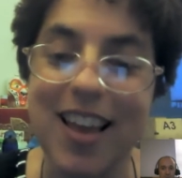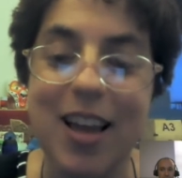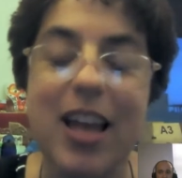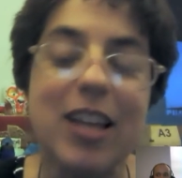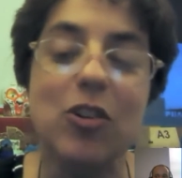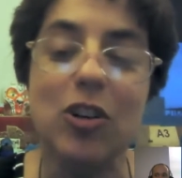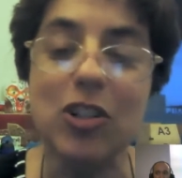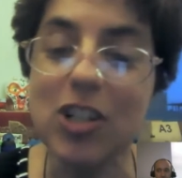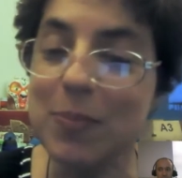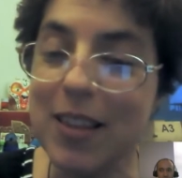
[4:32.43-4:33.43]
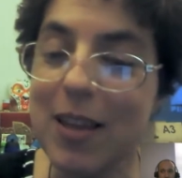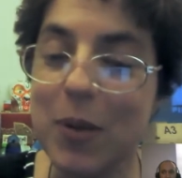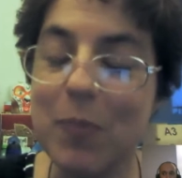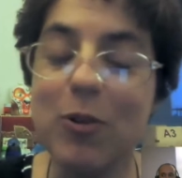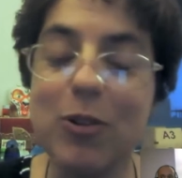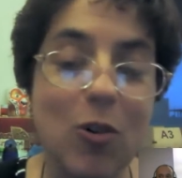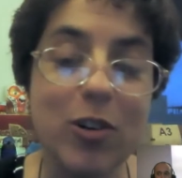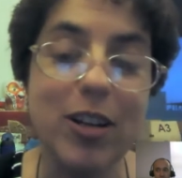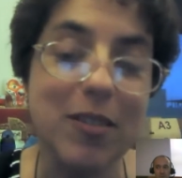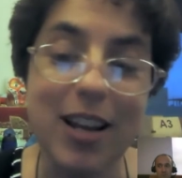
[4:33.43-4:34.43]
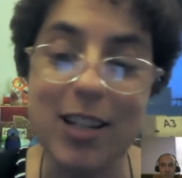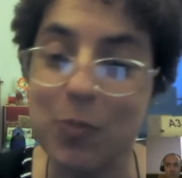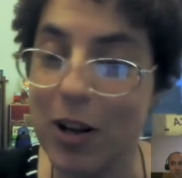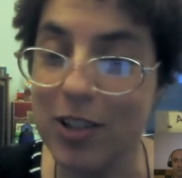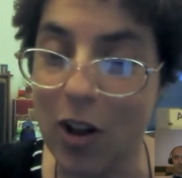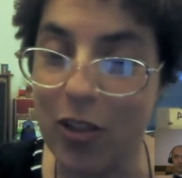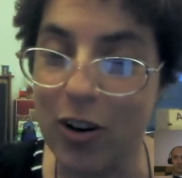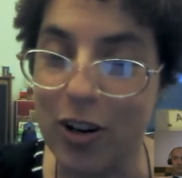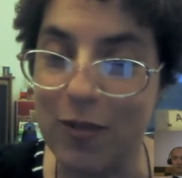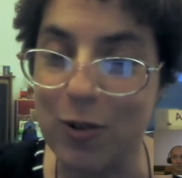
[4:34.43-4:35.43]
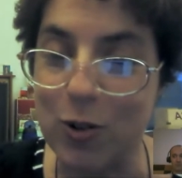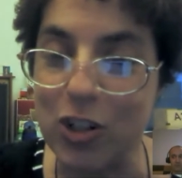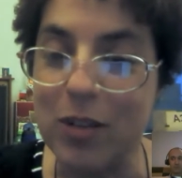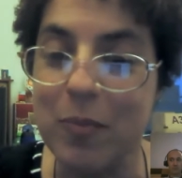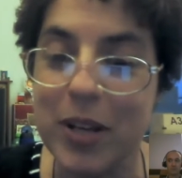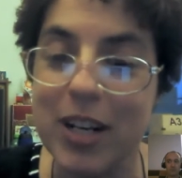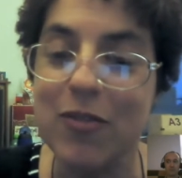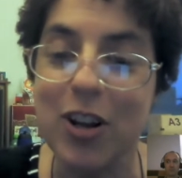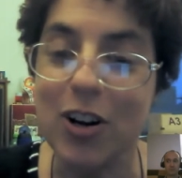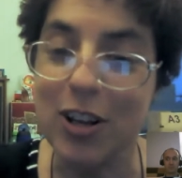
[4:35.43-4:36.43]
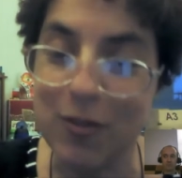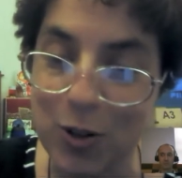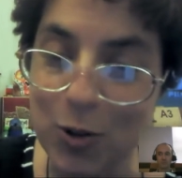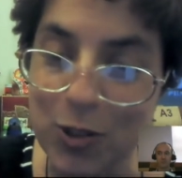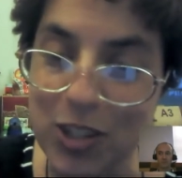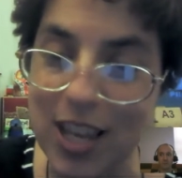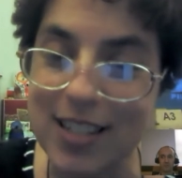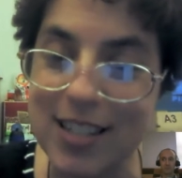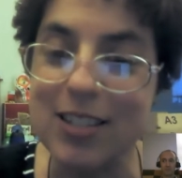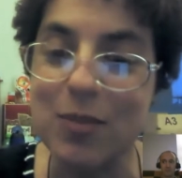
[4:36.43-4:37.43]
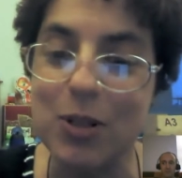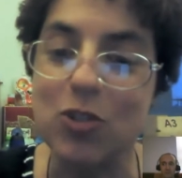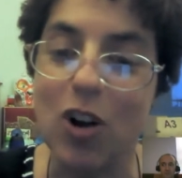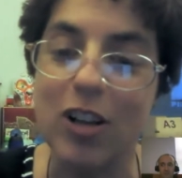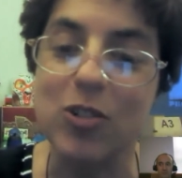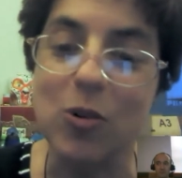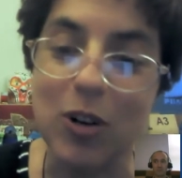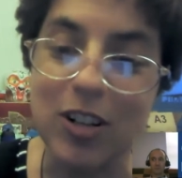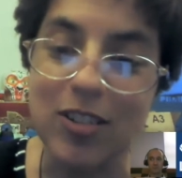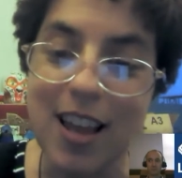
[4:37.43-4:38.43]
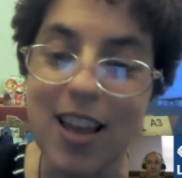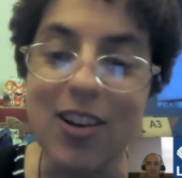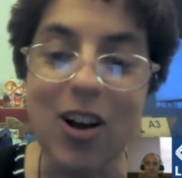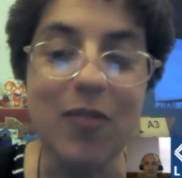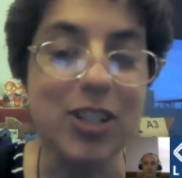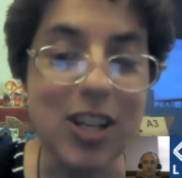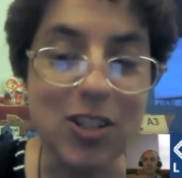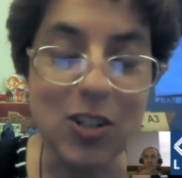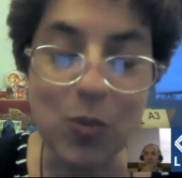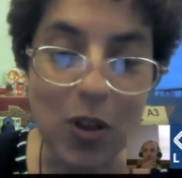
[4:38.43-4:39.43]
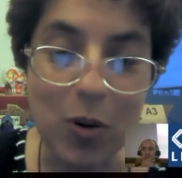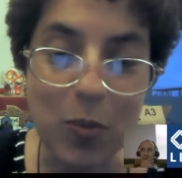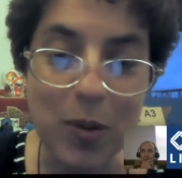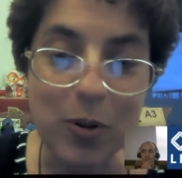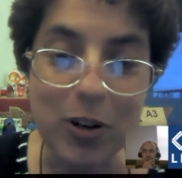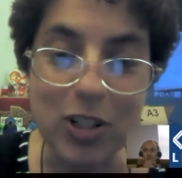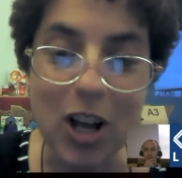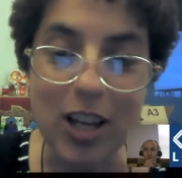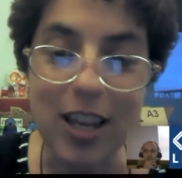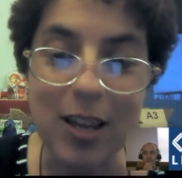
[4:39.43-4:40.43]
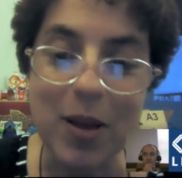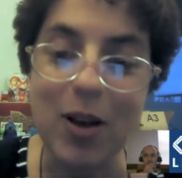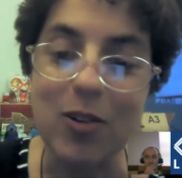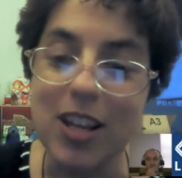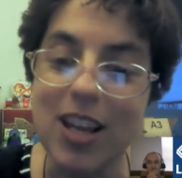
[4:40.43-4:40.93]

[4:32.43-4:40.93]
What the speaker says: It could just be that people don't express all their confusion, but if they're confused, they tend to be drawn towards conversations where other people are talking about